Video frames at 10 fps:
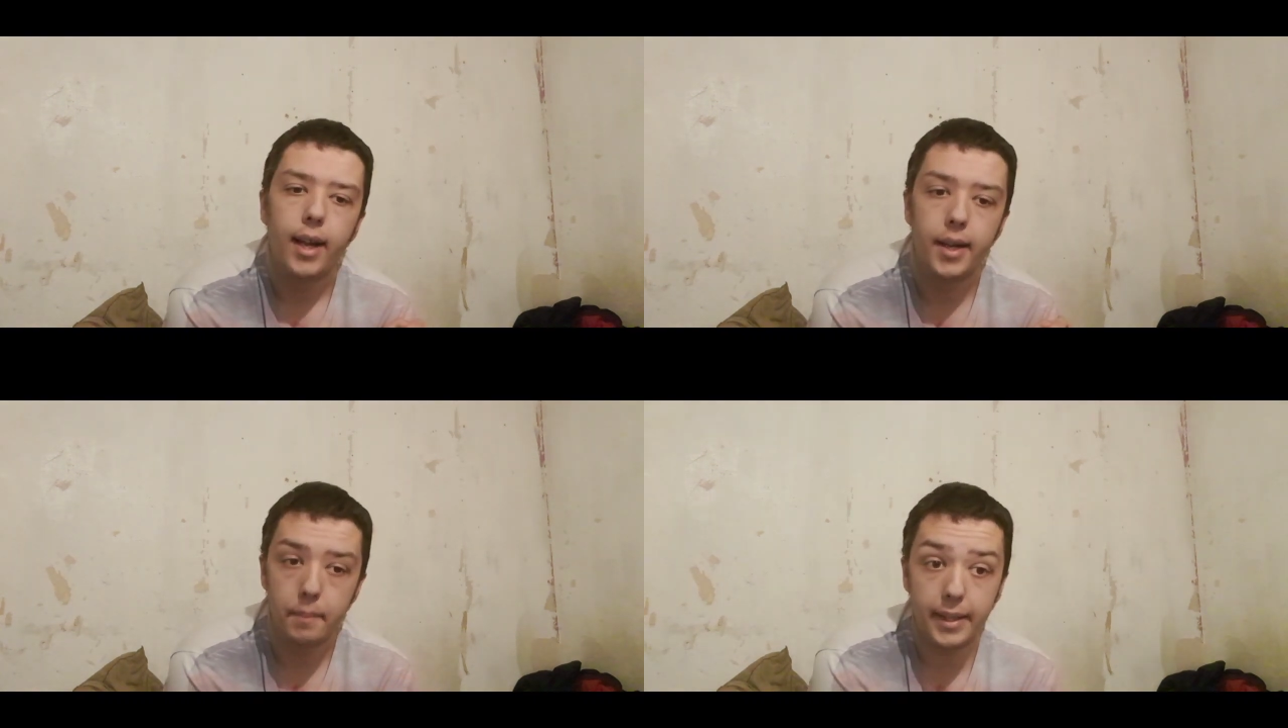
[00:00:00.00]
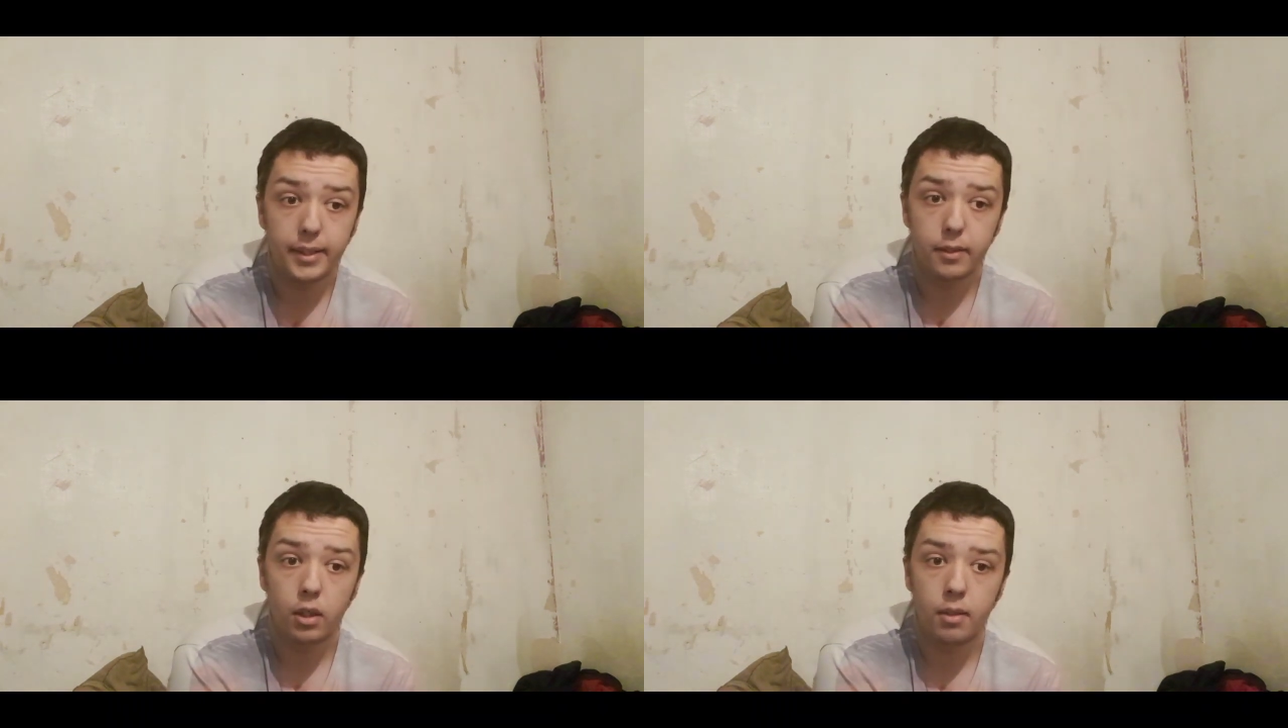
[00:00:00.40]
In the
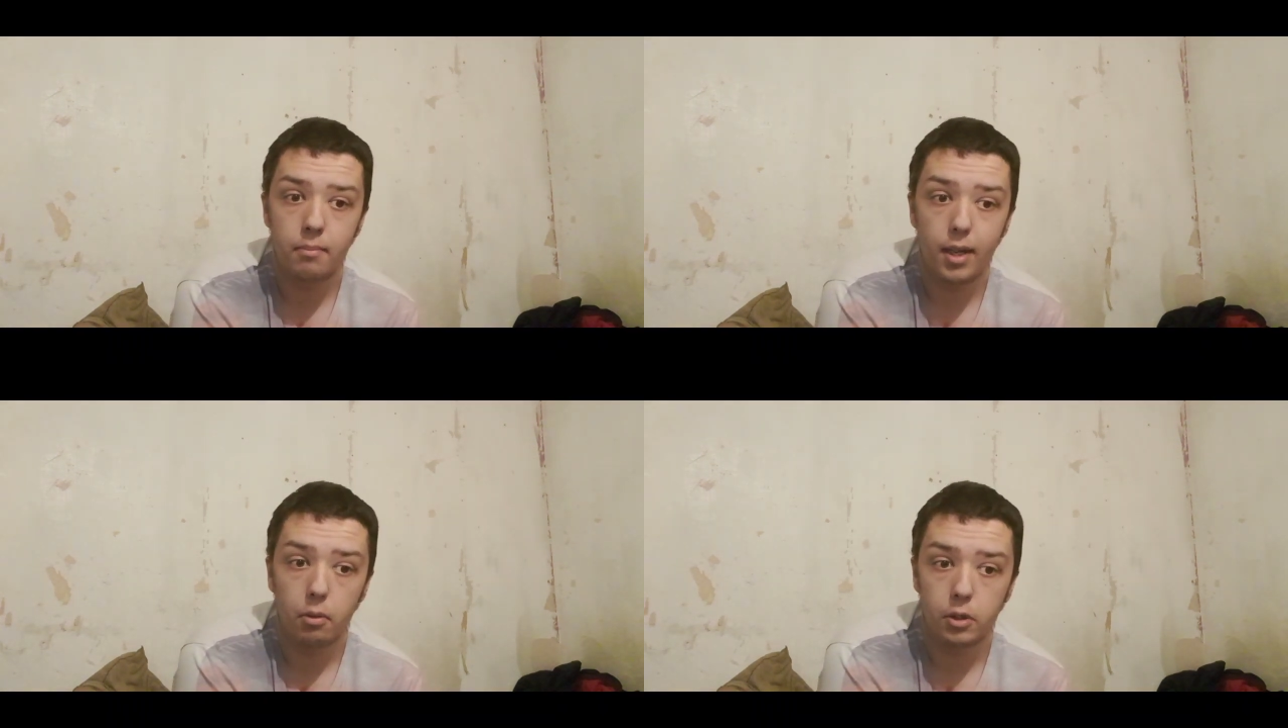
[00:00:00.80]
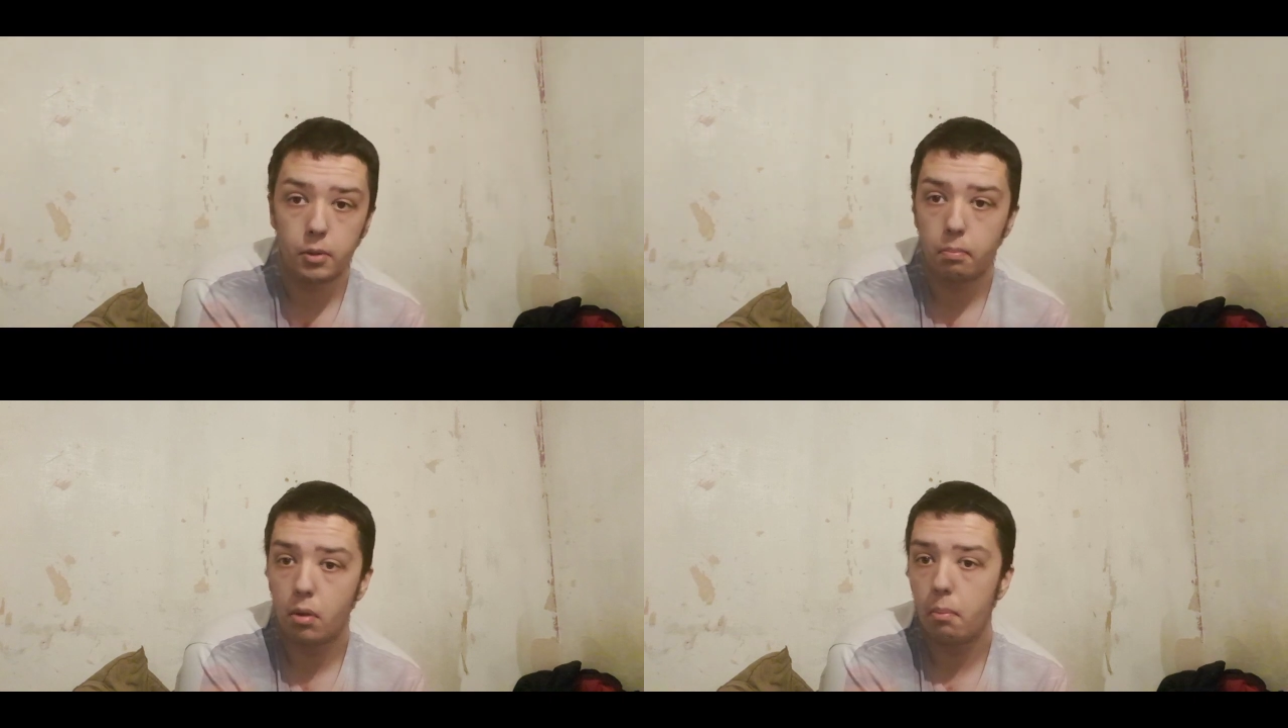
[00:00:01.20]
meantime, it'll
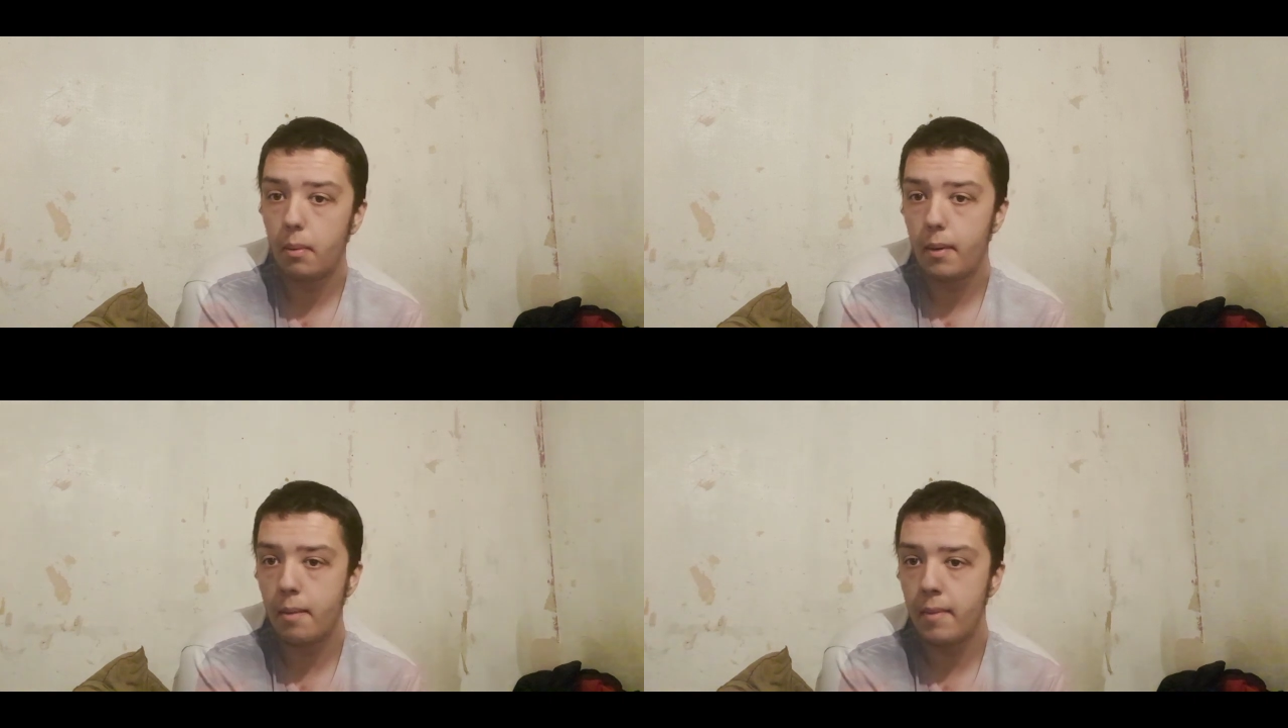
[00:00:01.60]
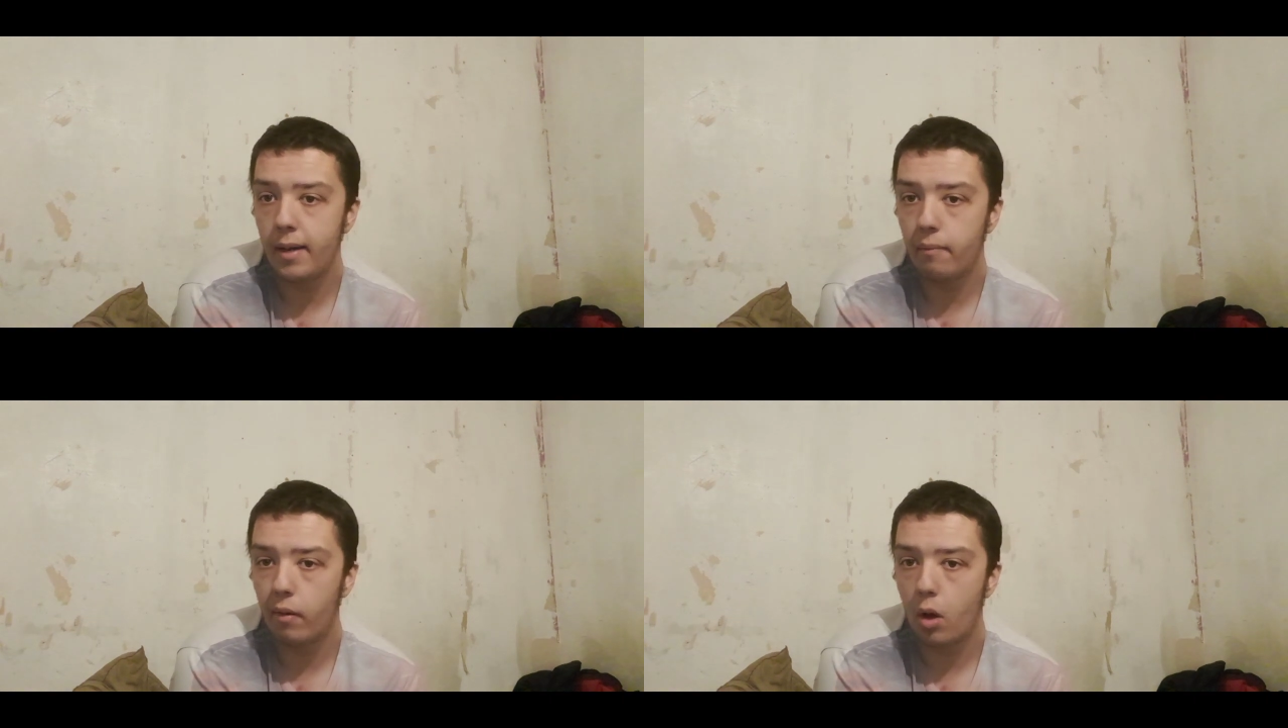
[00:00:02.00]
just probably be a
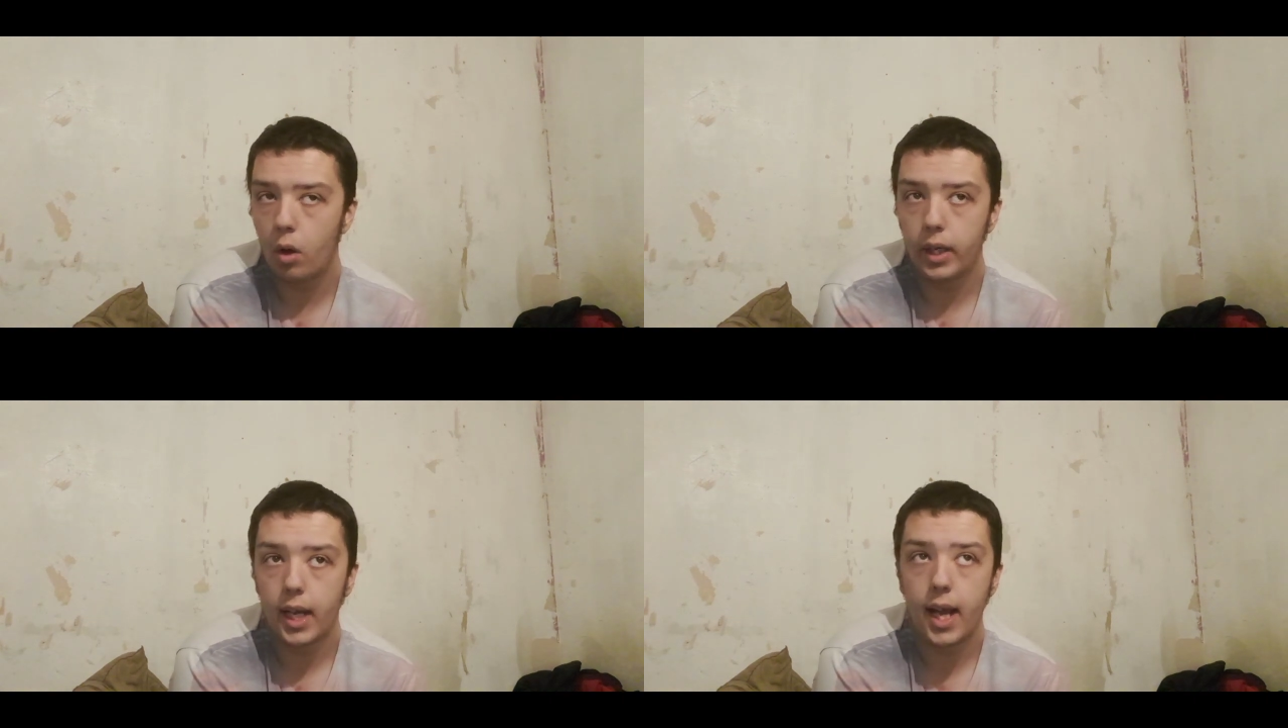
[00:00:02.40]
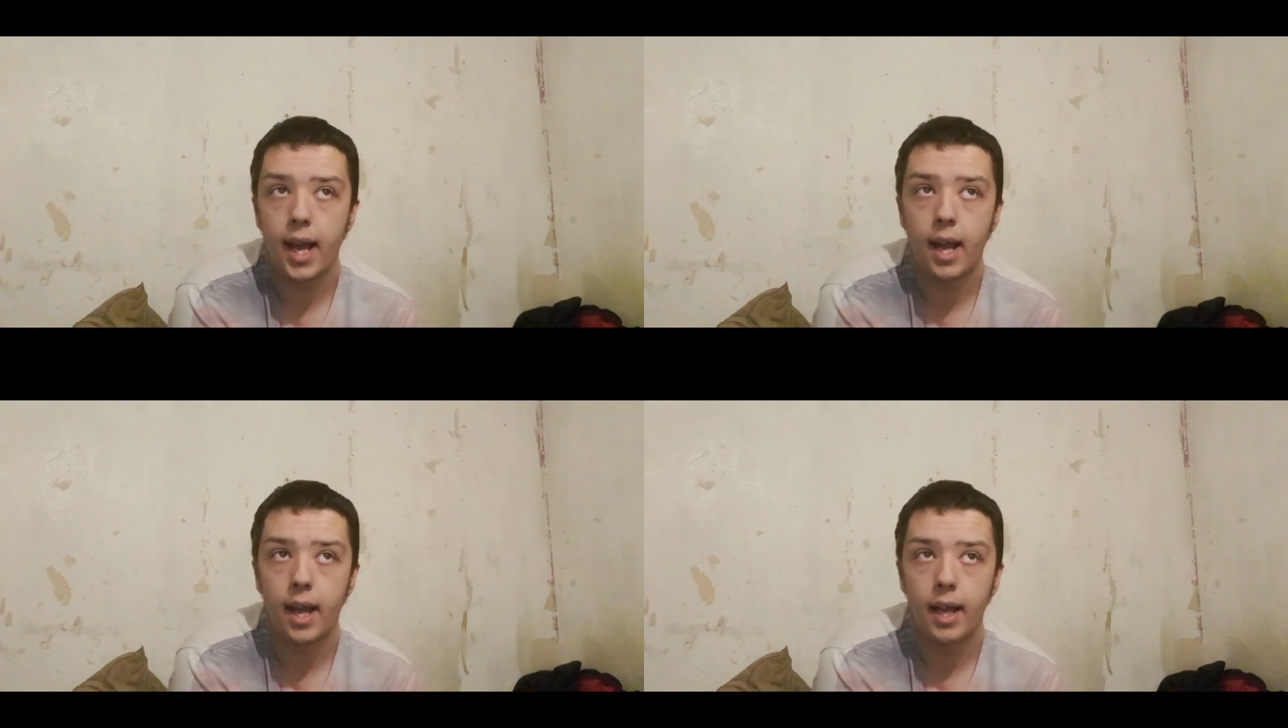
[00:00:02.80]
mini vlog
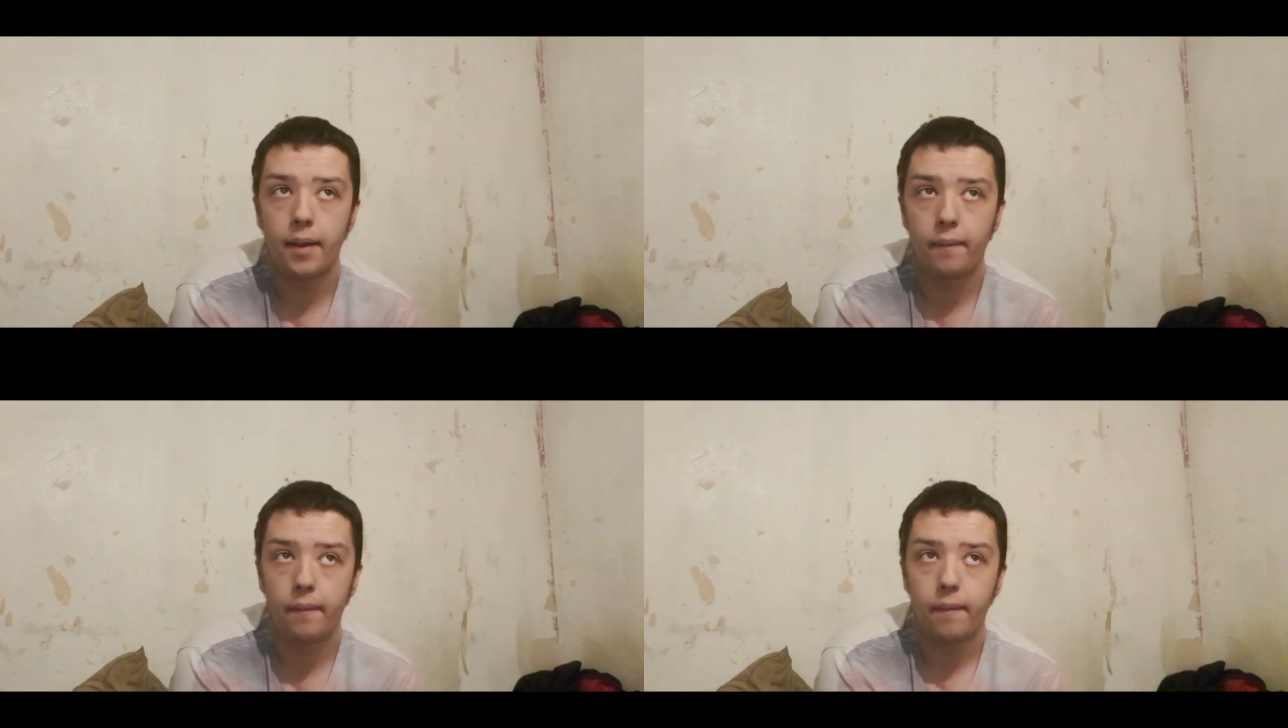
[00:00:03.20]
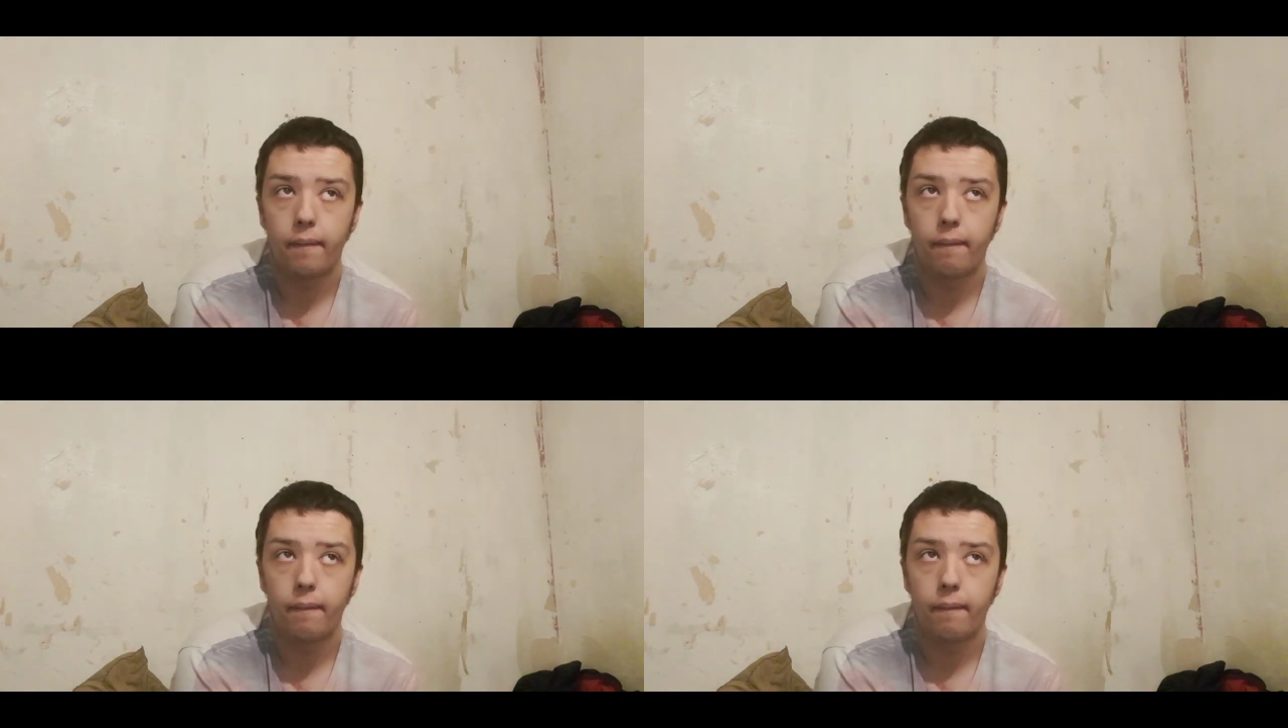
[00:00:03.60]
and